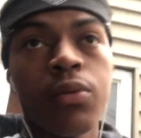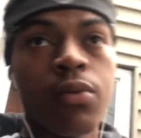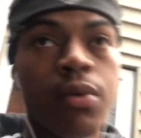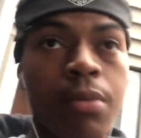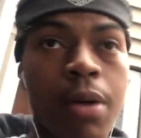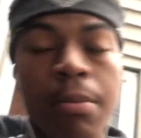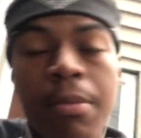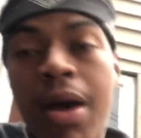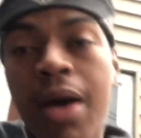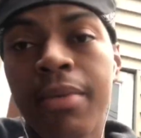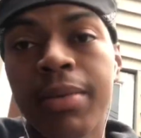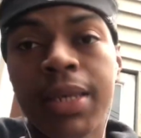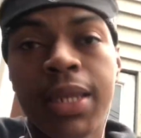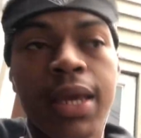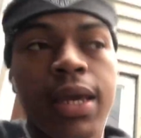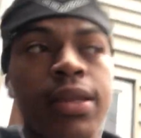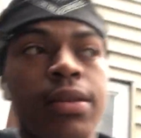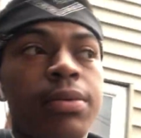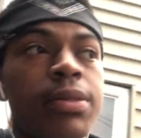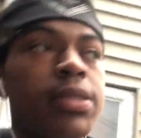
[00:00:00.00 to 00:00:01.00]
want my mom and
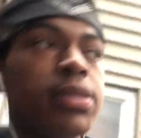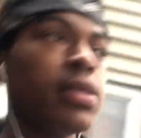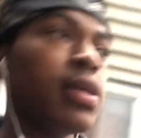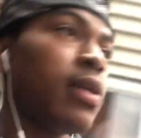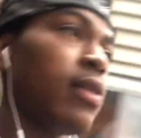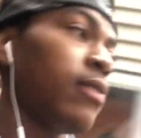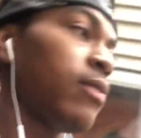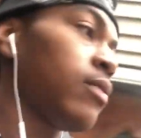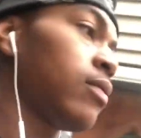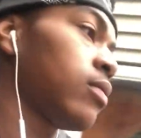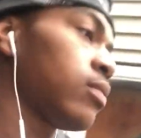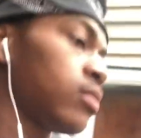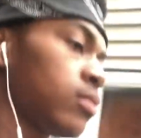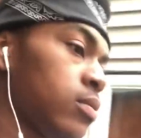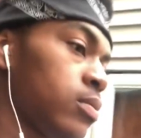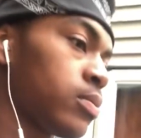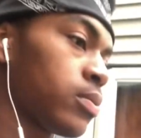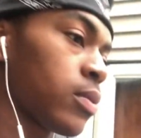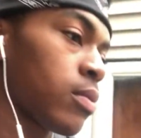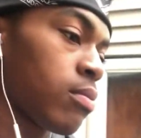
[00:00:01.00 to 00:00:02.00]
dad to be safe
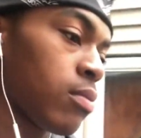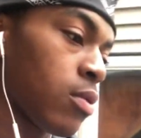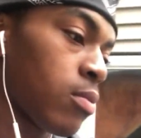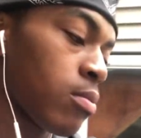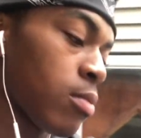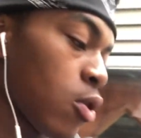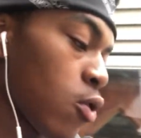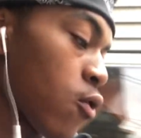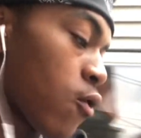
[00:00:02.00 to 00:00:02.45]
my